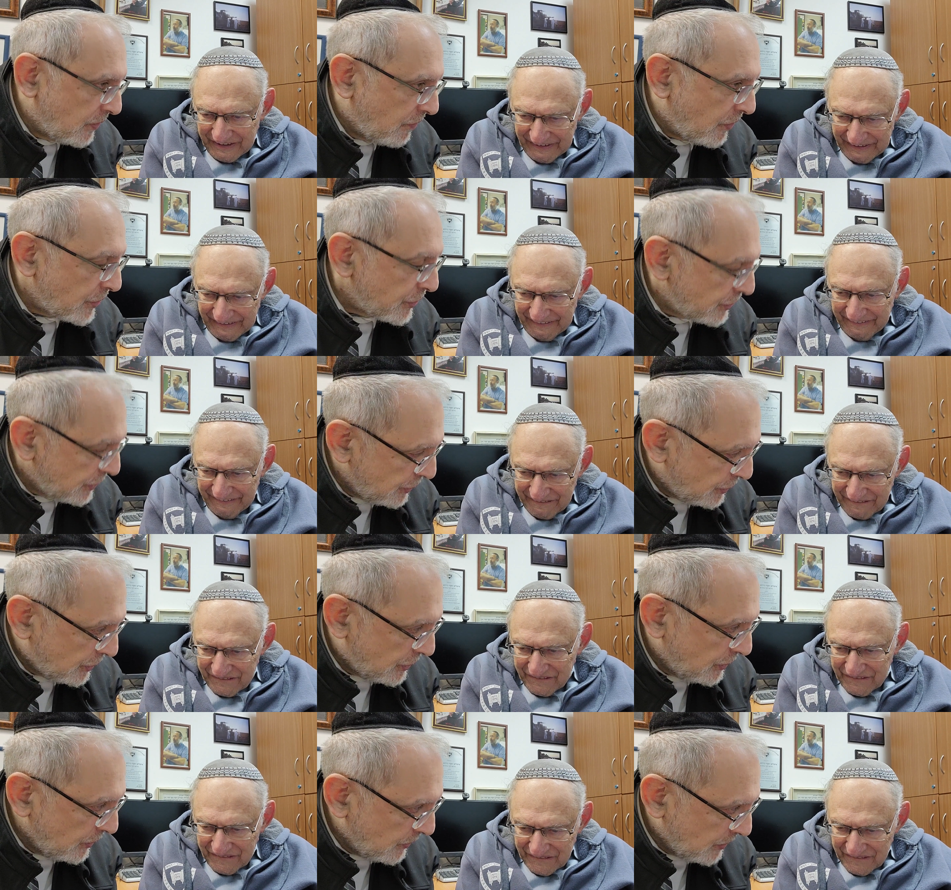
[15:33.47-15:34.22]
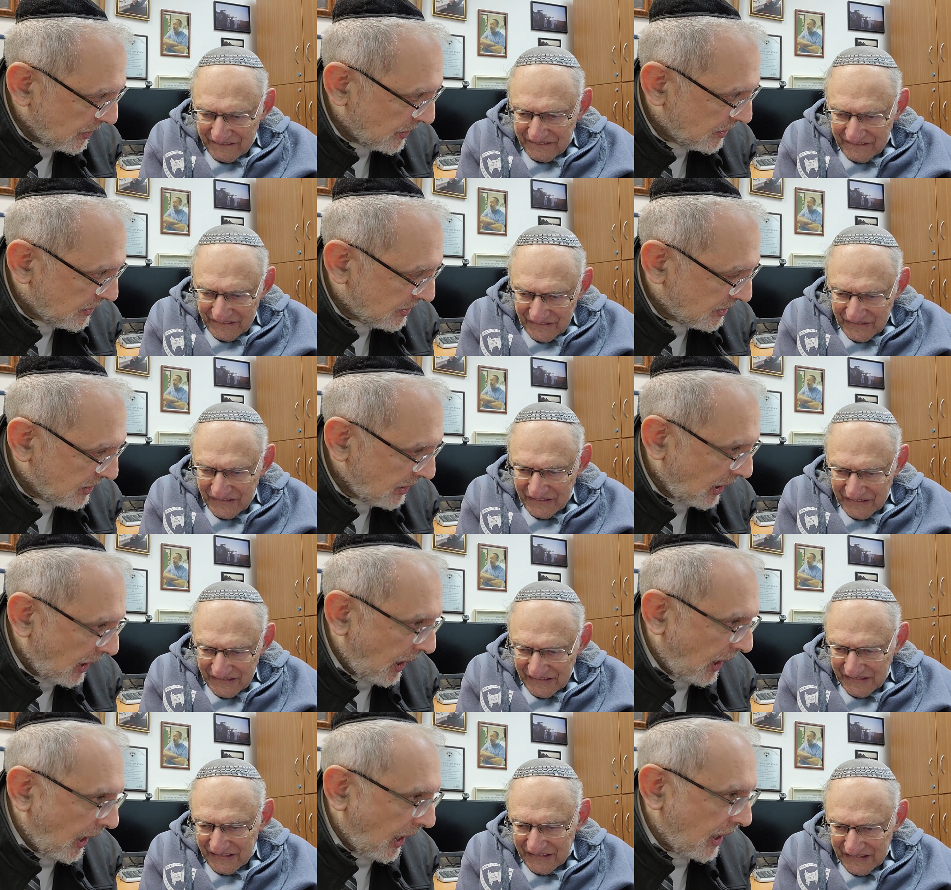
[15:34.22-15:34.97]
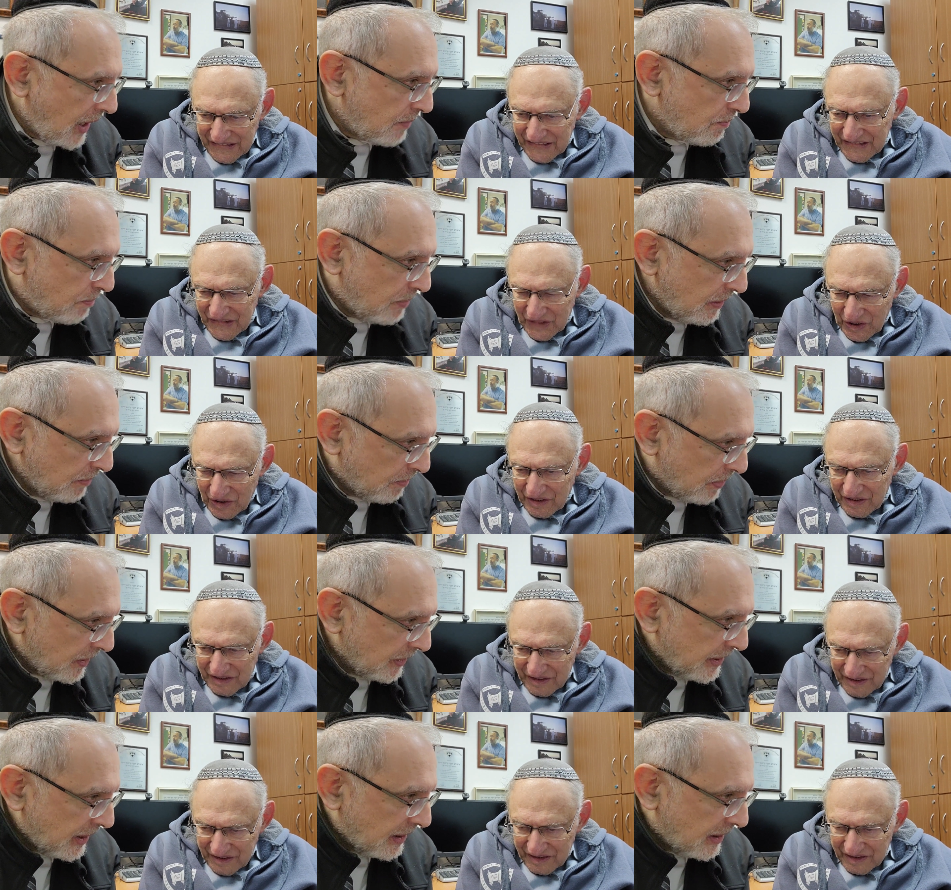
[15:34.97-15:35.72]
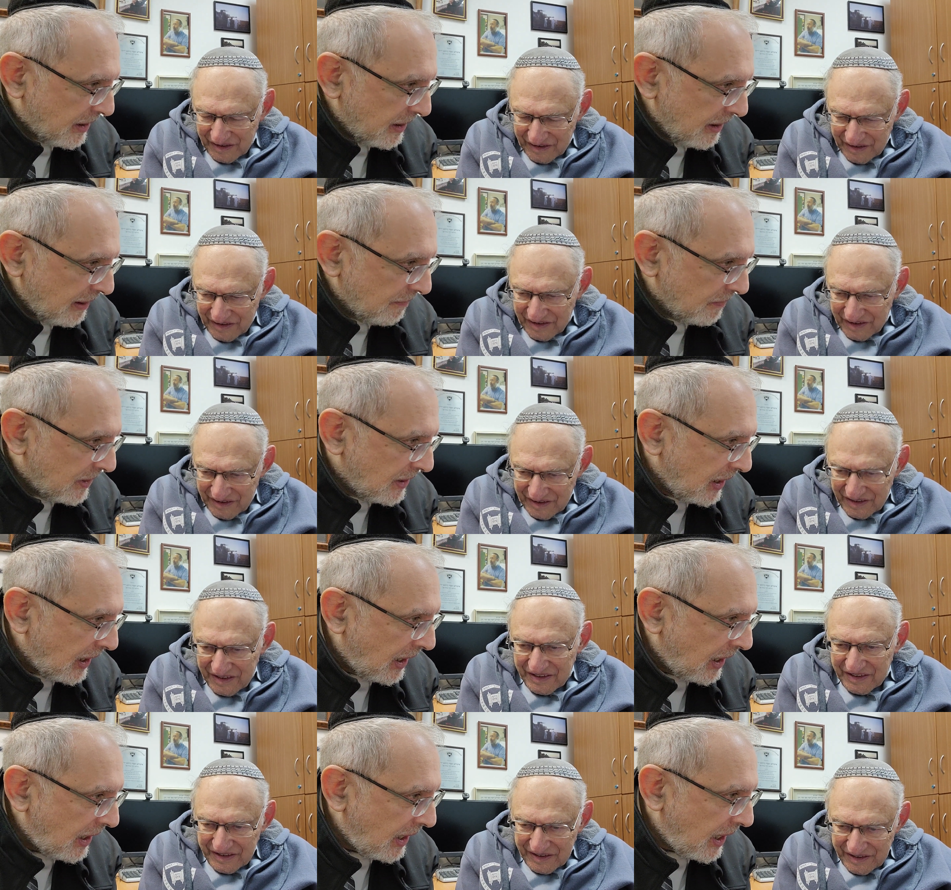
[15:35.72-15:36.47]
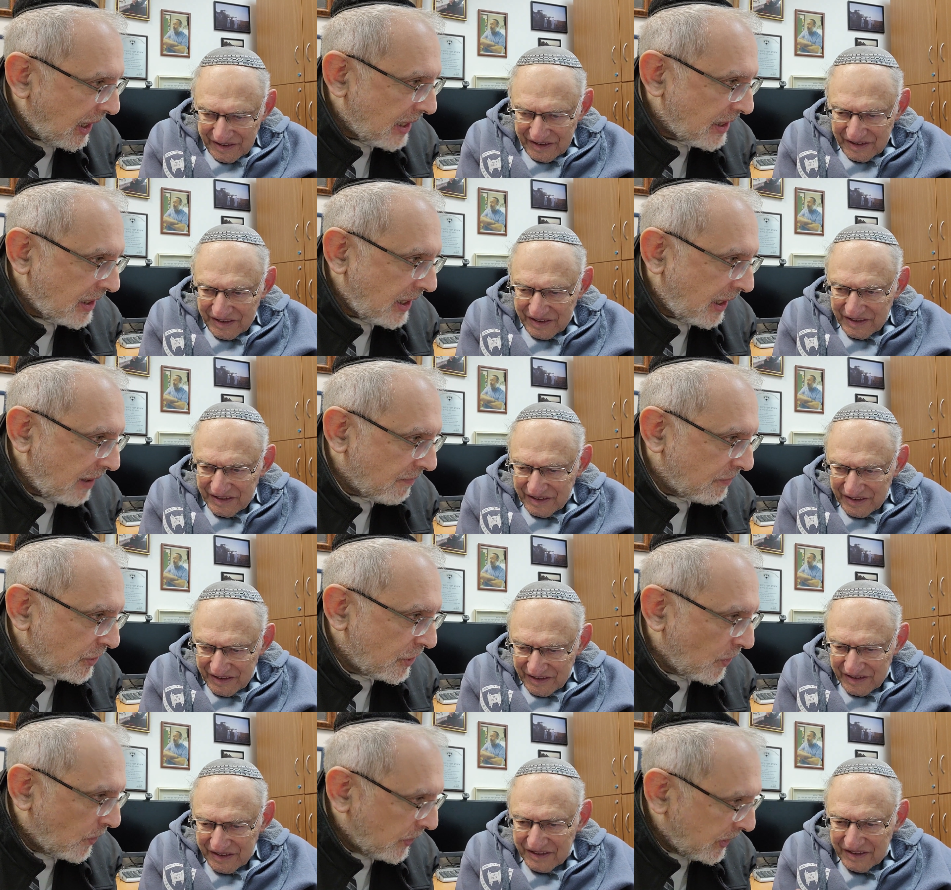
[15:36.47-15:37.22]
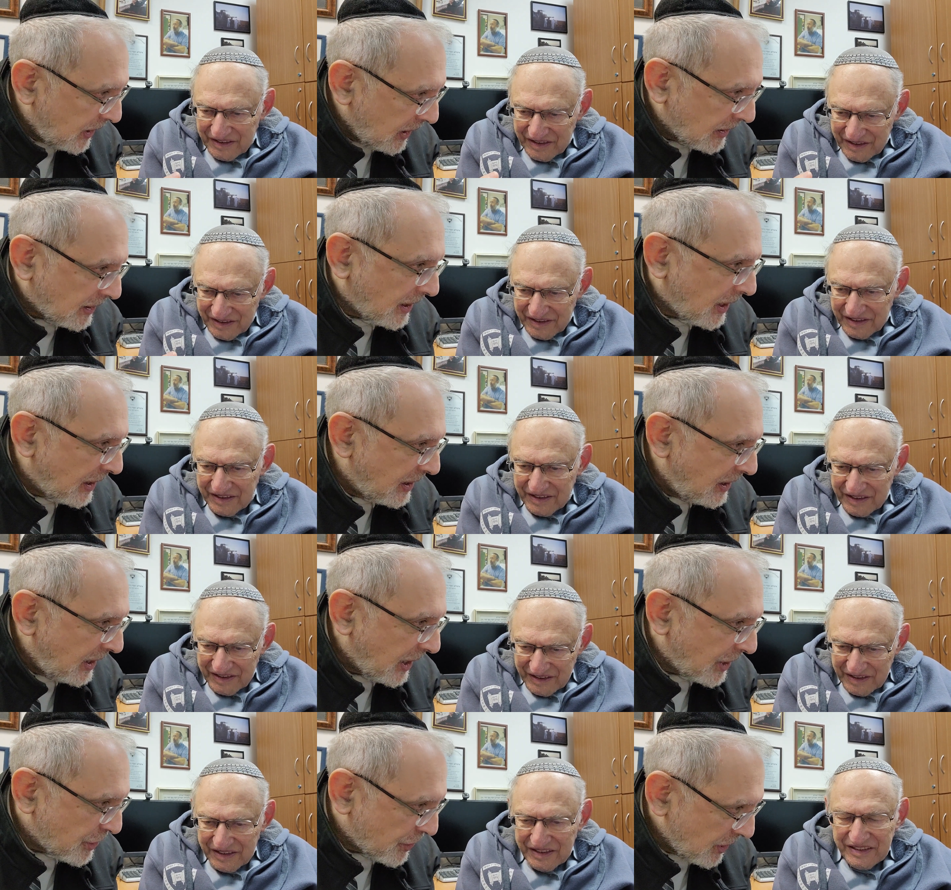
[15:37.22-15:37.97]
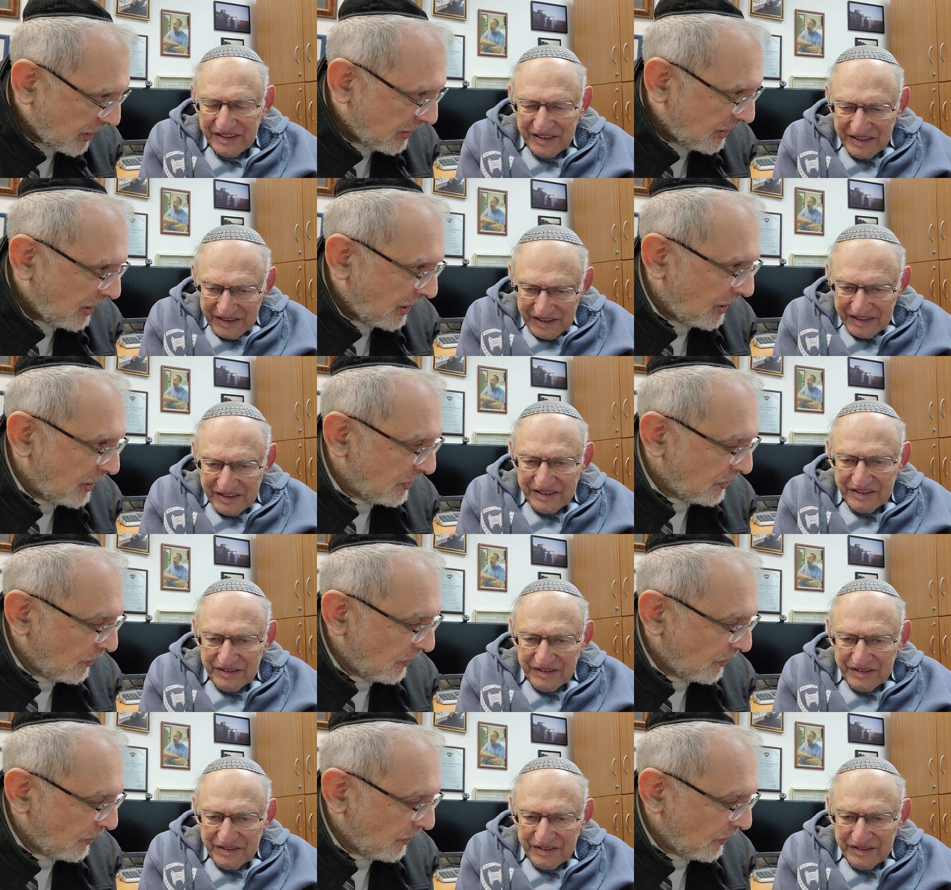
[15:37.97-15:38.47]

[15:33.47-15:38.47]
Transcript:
Speaker 1: University students and people that live there and they have no yet connection